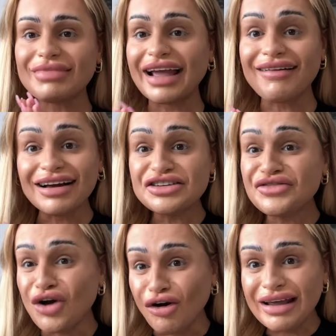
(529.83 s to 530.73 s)
Guys,
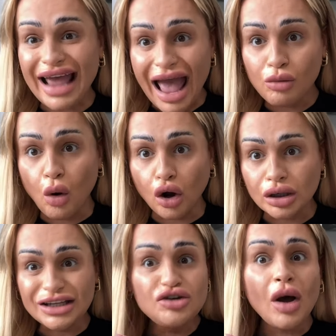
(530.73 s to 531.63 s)
you've got to get
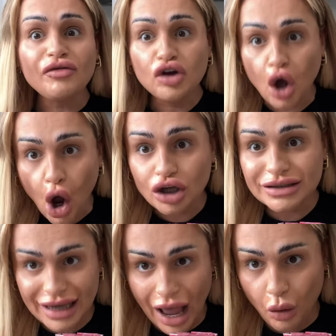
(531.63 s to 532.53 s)
one. You have got
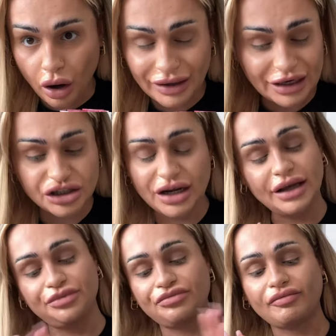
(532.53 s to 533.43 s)
to get one,
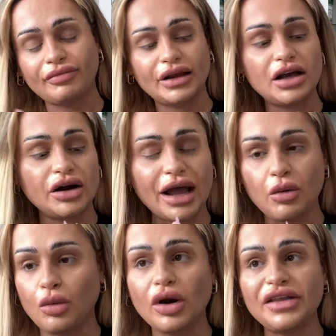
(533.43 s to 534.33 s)
literally. You've got to get
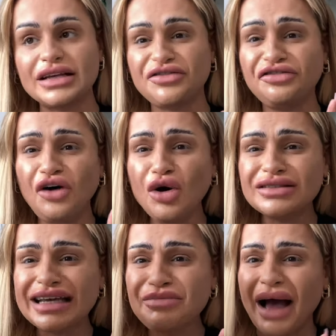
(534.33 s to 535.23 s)
one. One of these.
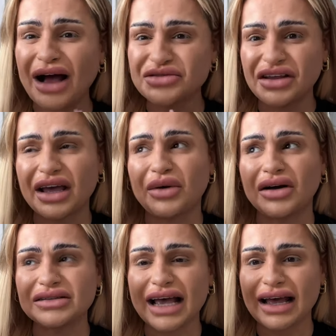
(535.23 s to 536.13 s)
£14, I think it
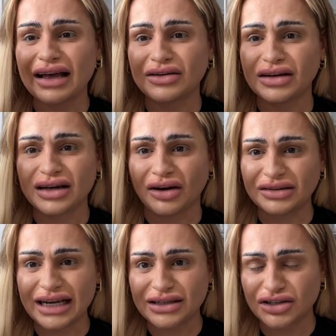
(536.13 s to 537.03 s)
was, uh,
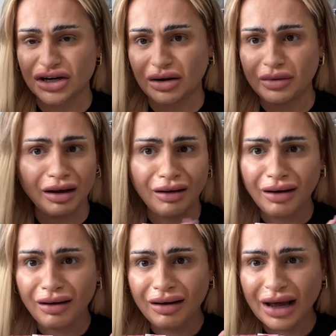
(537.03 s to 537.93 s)
on TikTok shop.
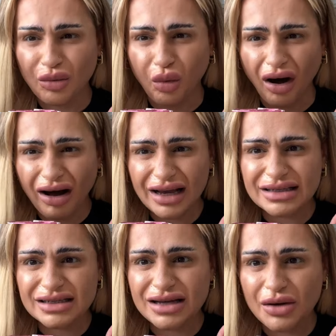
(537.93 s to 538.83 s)
Like, what? It's
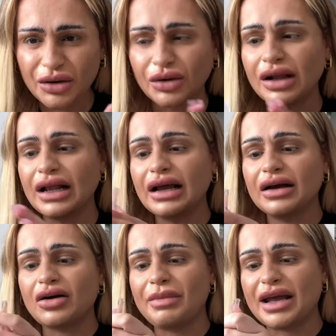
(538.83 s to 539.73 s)
so cool.
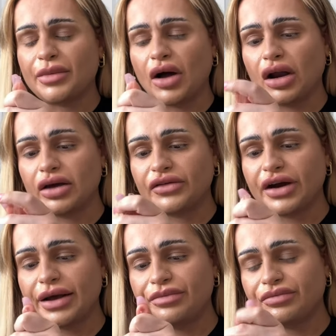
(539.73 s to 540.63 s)
Got makeup all over
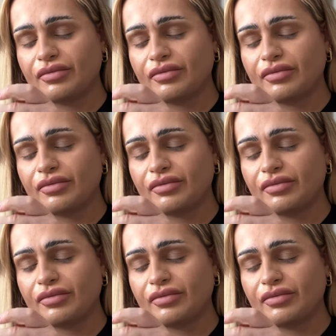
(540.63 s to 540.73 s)
it.